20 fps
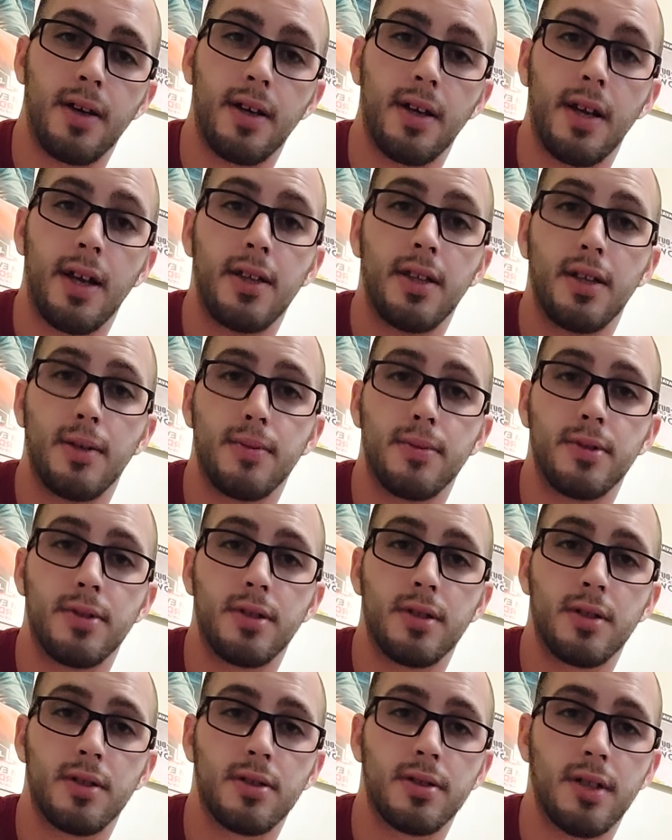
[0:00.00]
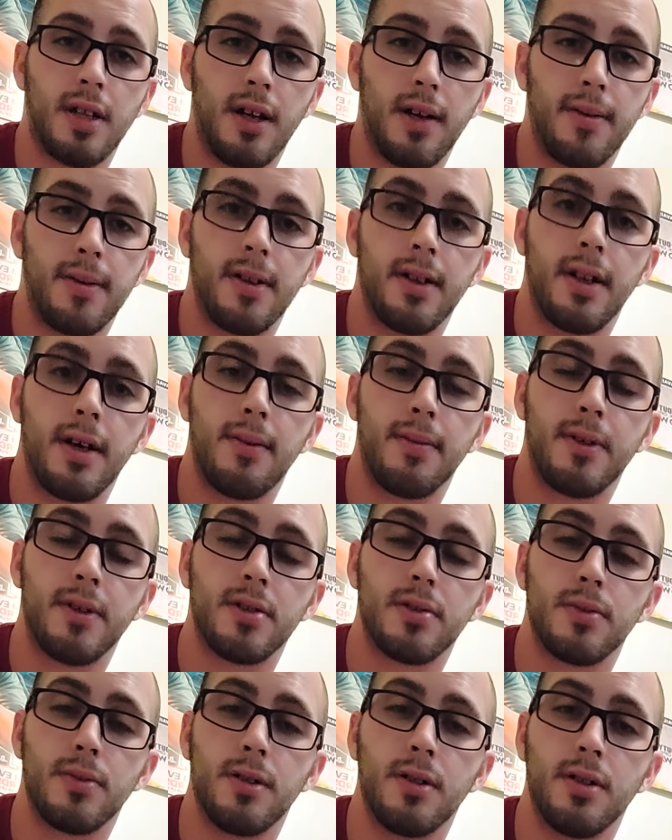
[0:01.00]
And at that particular time, I didn't have
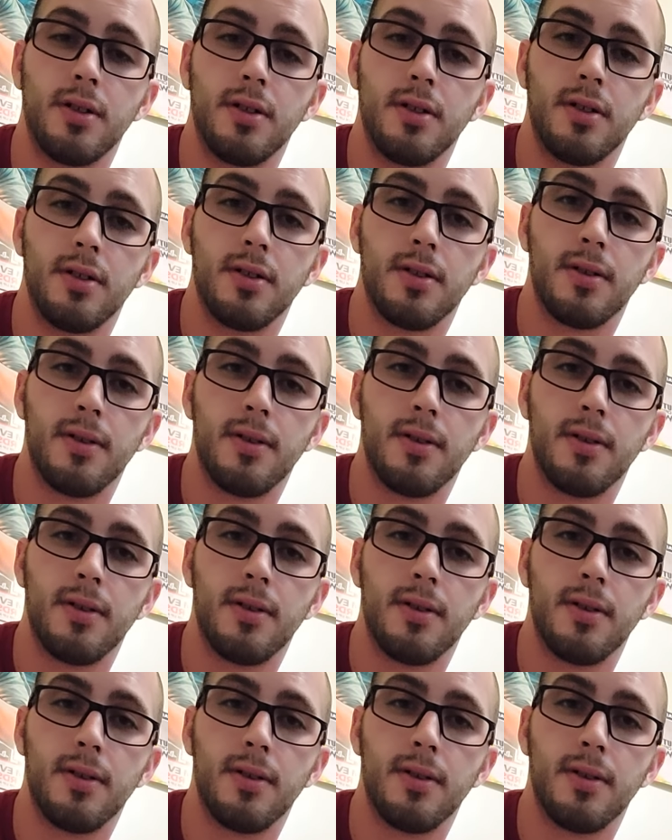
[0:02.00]
much money,